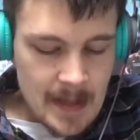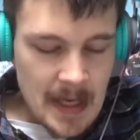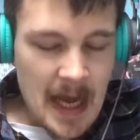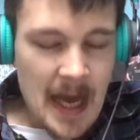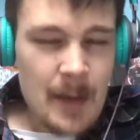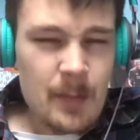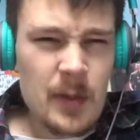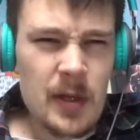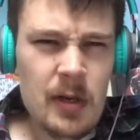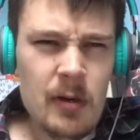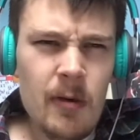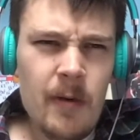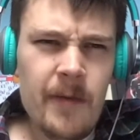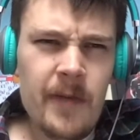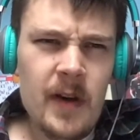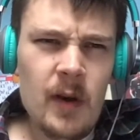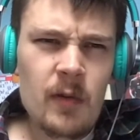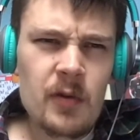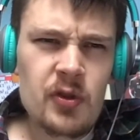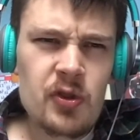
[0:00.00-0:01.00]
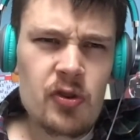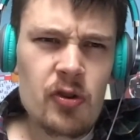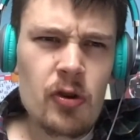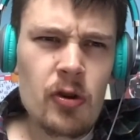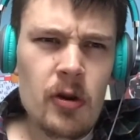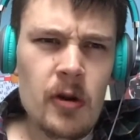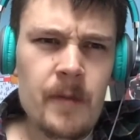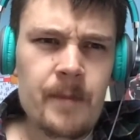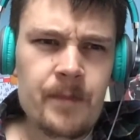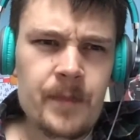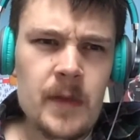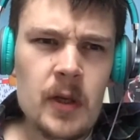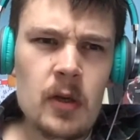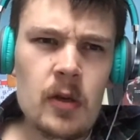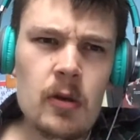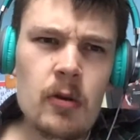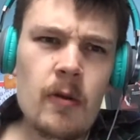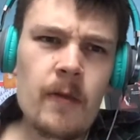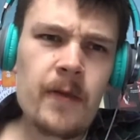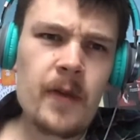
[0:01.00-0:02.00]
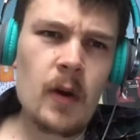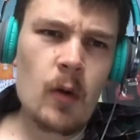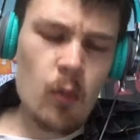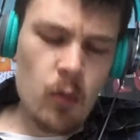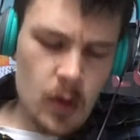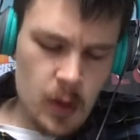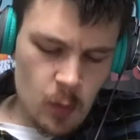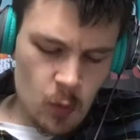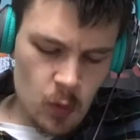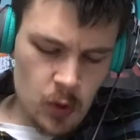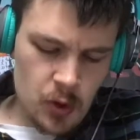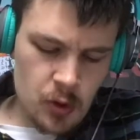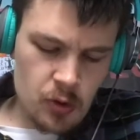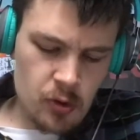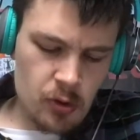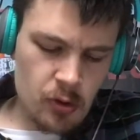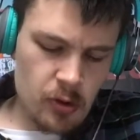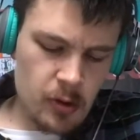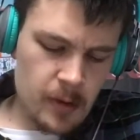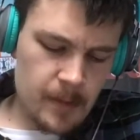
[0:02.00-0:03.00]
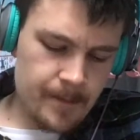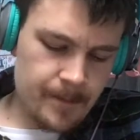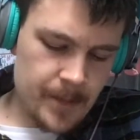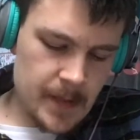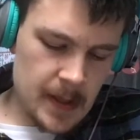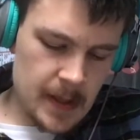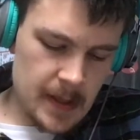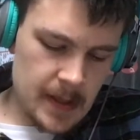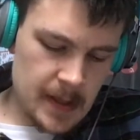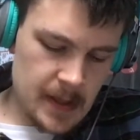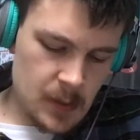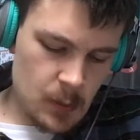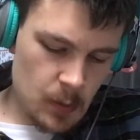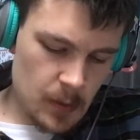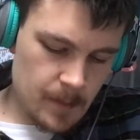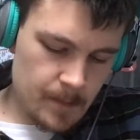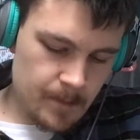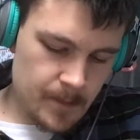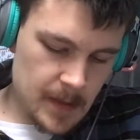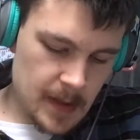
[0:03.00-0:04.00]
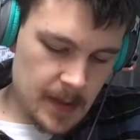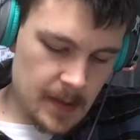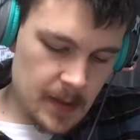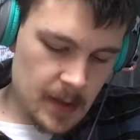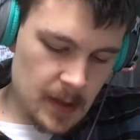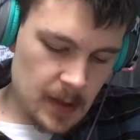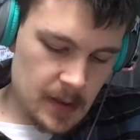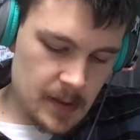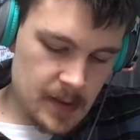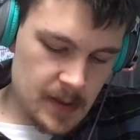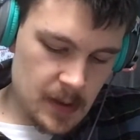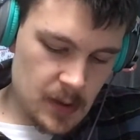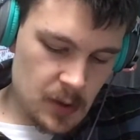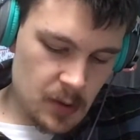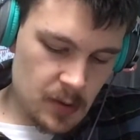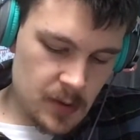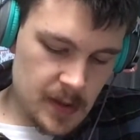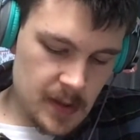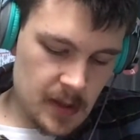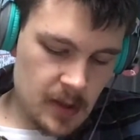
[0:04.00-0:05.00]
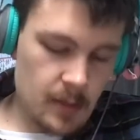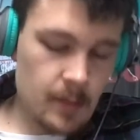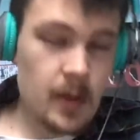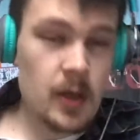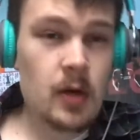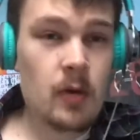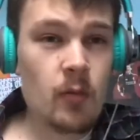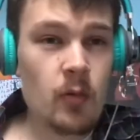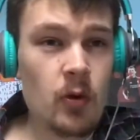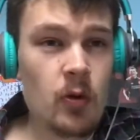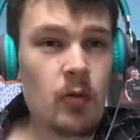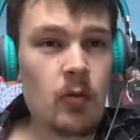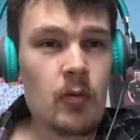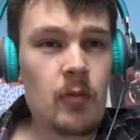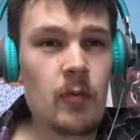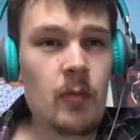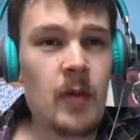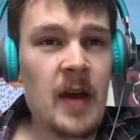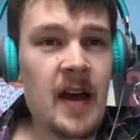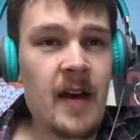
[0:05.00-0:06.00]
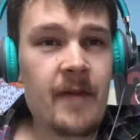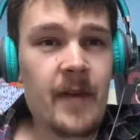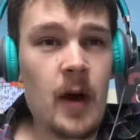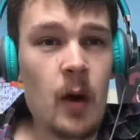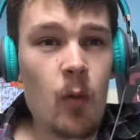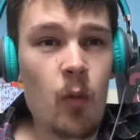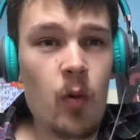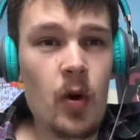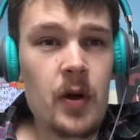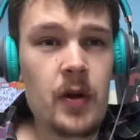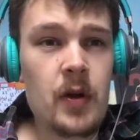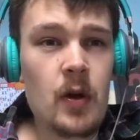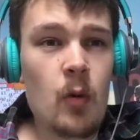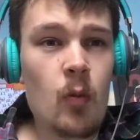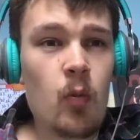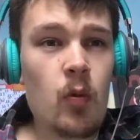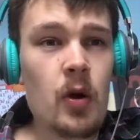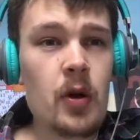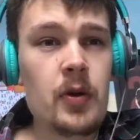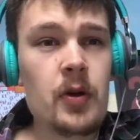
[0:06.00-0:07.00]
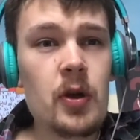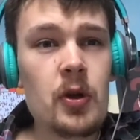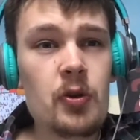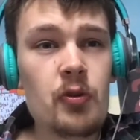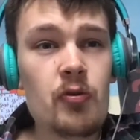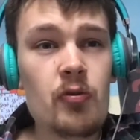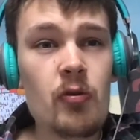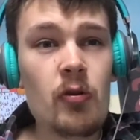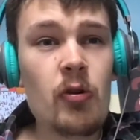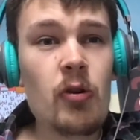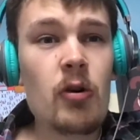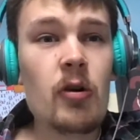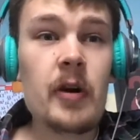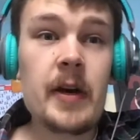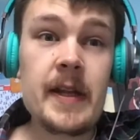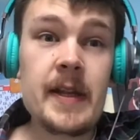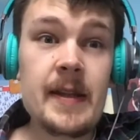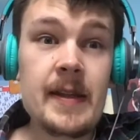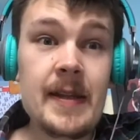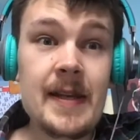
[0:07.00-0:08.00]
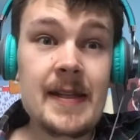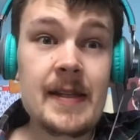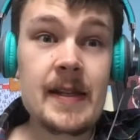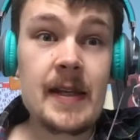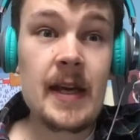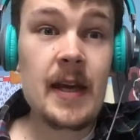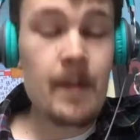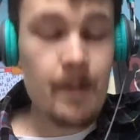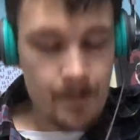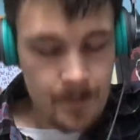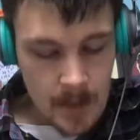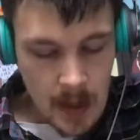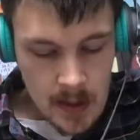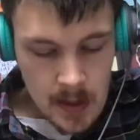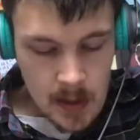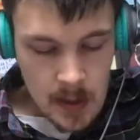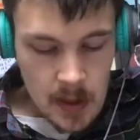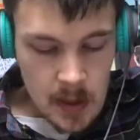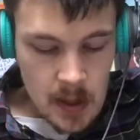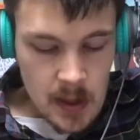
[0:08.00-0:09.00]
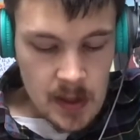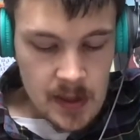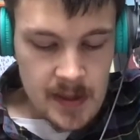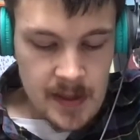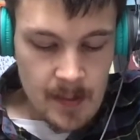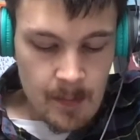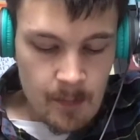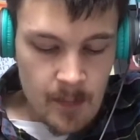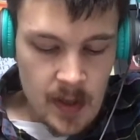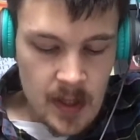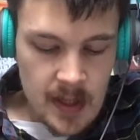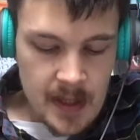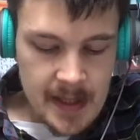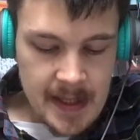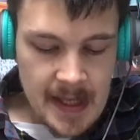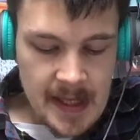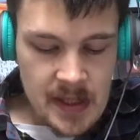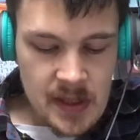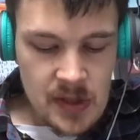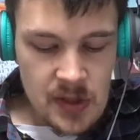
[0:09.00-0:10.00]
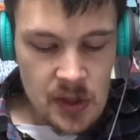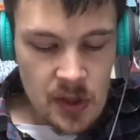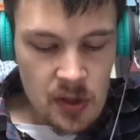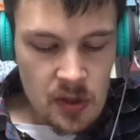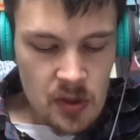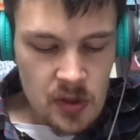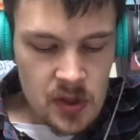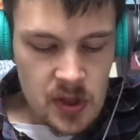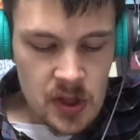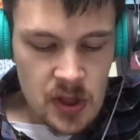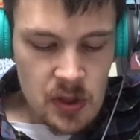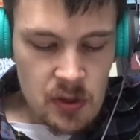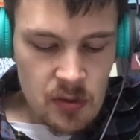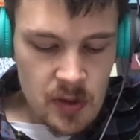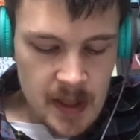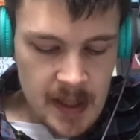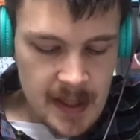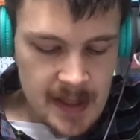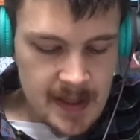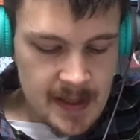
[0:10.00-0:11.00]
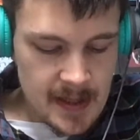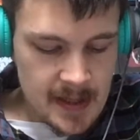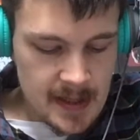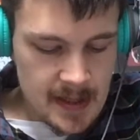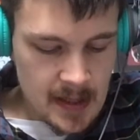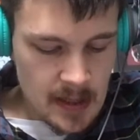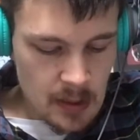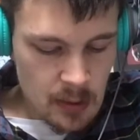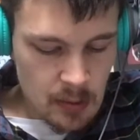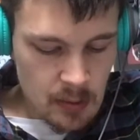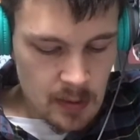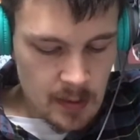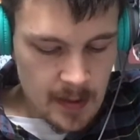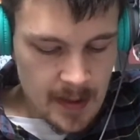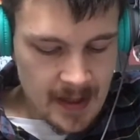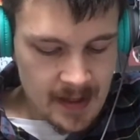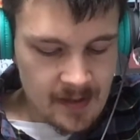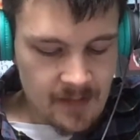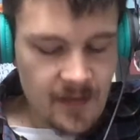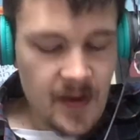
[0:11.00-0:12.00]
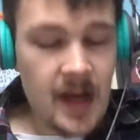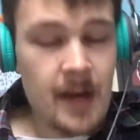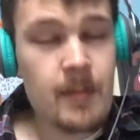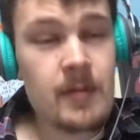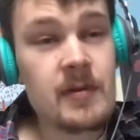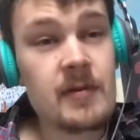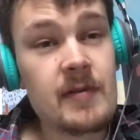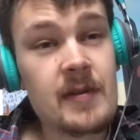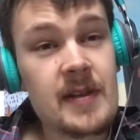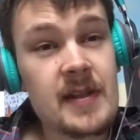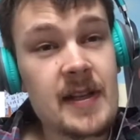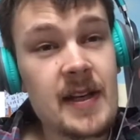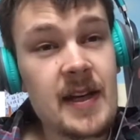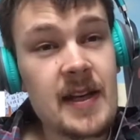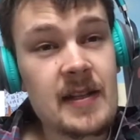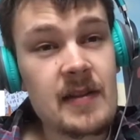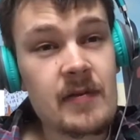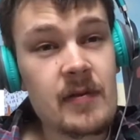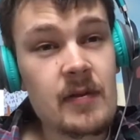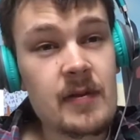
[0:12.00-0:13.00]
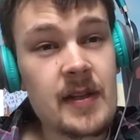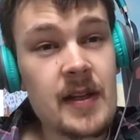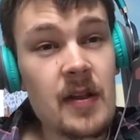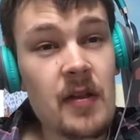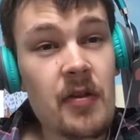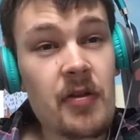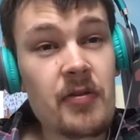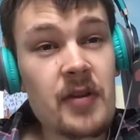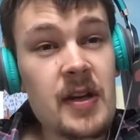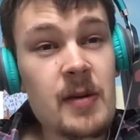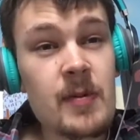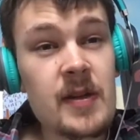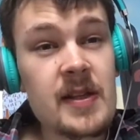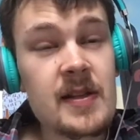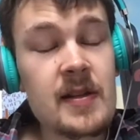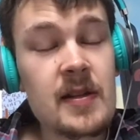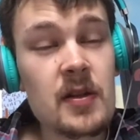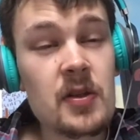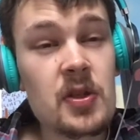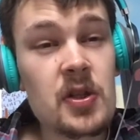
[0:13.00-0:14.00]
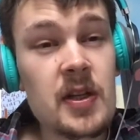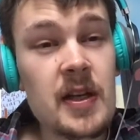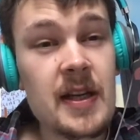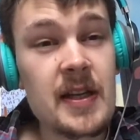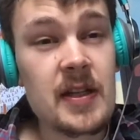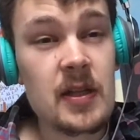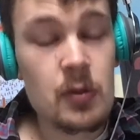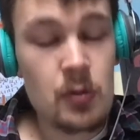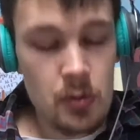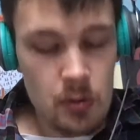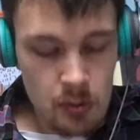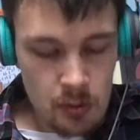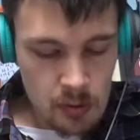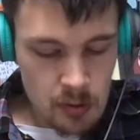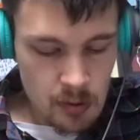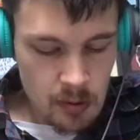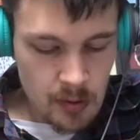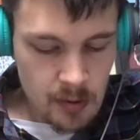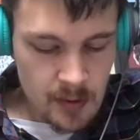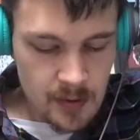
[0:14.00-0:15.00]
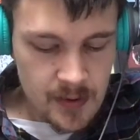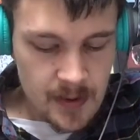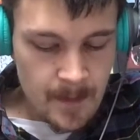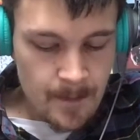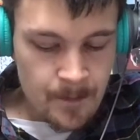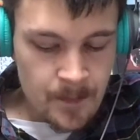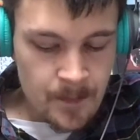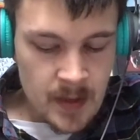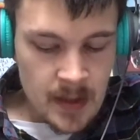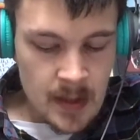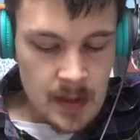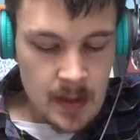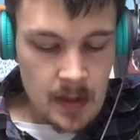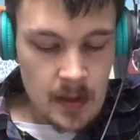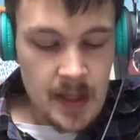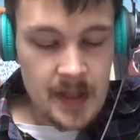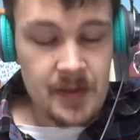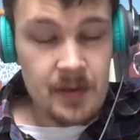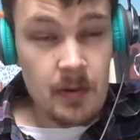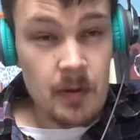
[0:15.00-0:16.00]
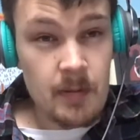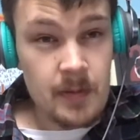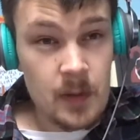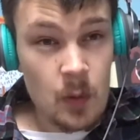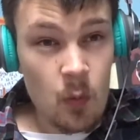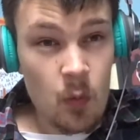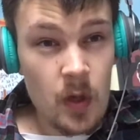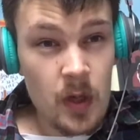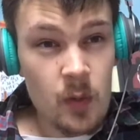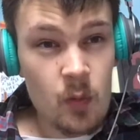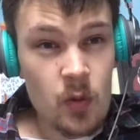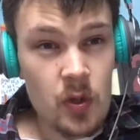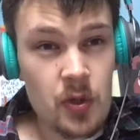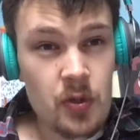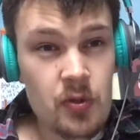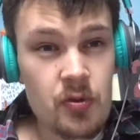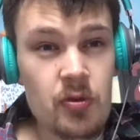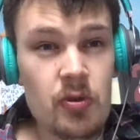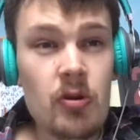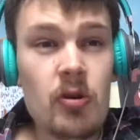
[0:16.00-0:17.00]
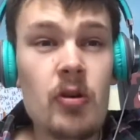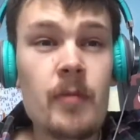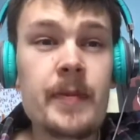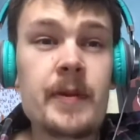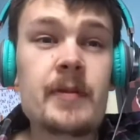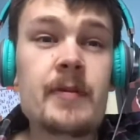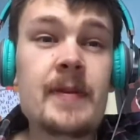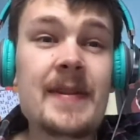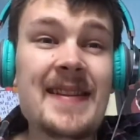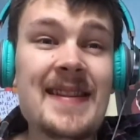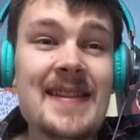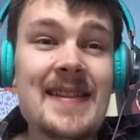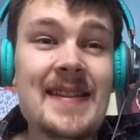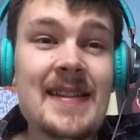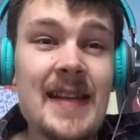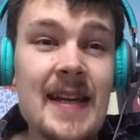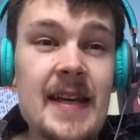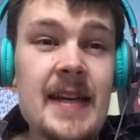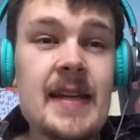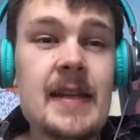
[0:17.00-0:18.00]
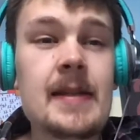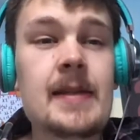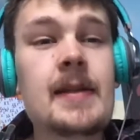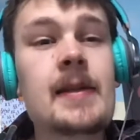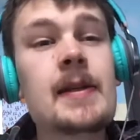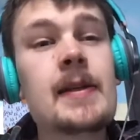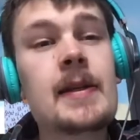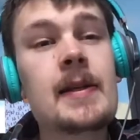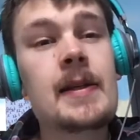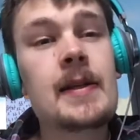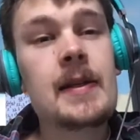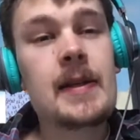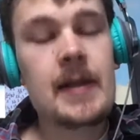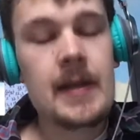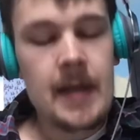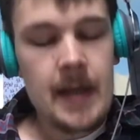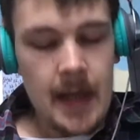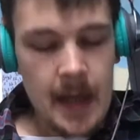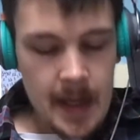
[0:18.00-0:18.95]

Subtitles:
I'm going to go for a draw. I'm going to go for a 1-1 draw in this one. I think St Johnstone come on, will have a 1-1 draw in this game. St Mirren against Dundee United now. The last five between the sides have done 3 wins to Dundee United and 2 draws. The last result was a 1-1 draw between the sides.